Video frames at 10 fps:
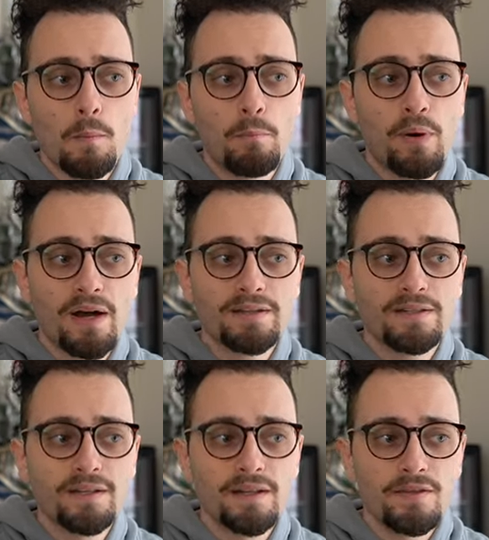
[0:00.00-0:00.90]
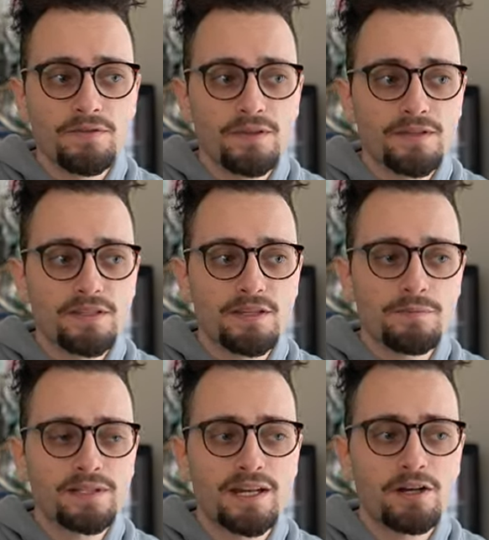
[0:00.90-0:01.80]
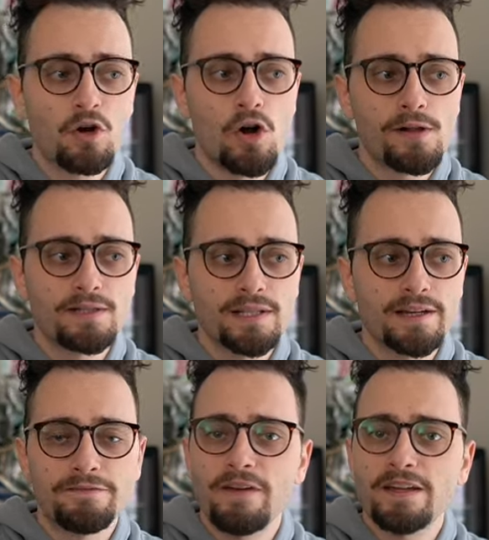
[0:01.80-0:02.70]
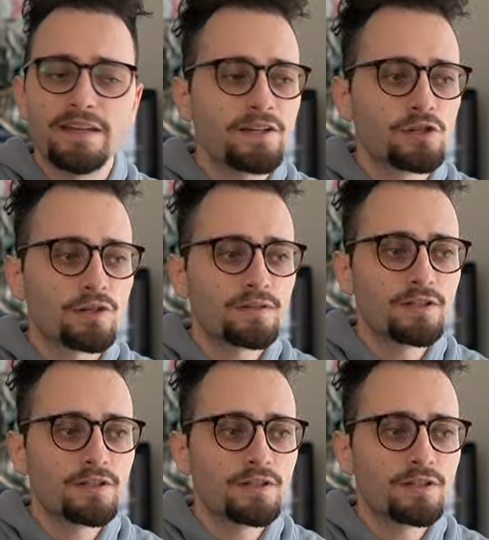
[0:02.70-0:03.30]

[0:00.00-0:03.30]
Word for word: But this is something that I call like fake danger.